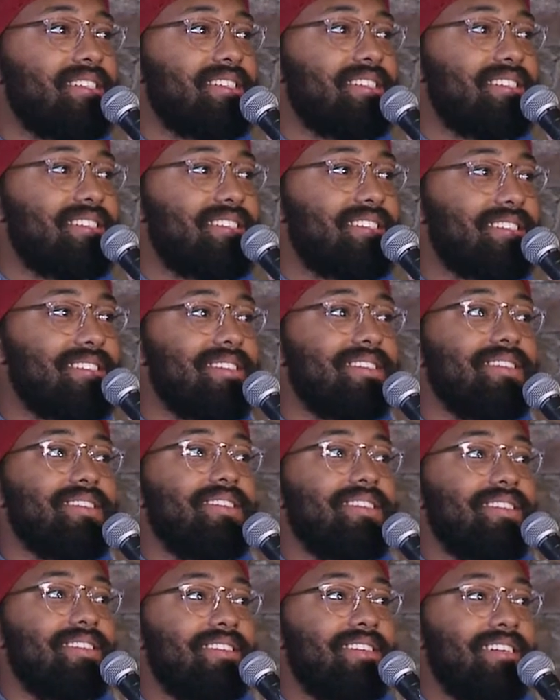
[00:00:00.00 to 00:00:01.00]
It's a
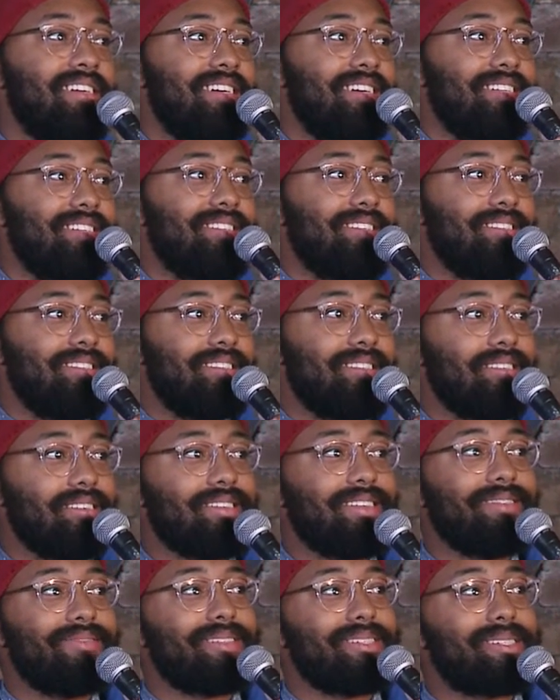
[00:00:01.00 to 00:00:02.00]
little
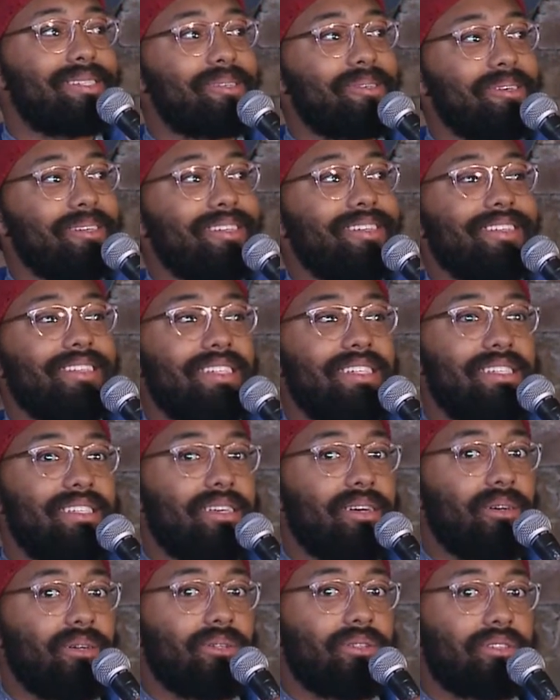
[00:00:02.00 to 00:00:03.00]
different story on the East
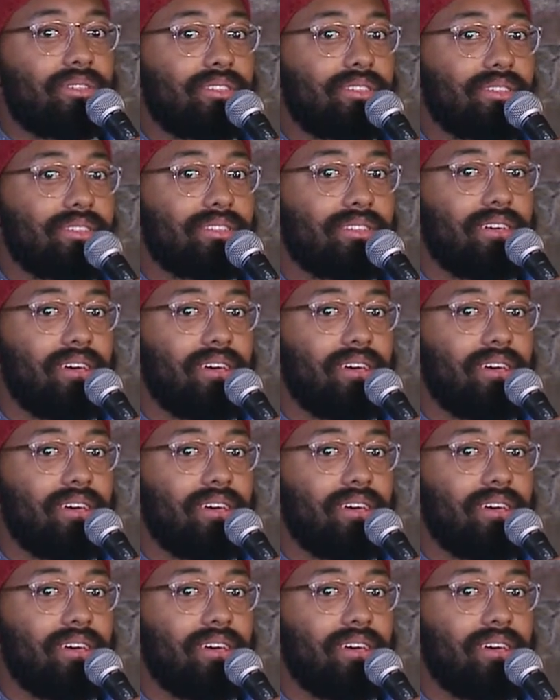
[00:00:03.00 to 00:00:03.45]
Coast.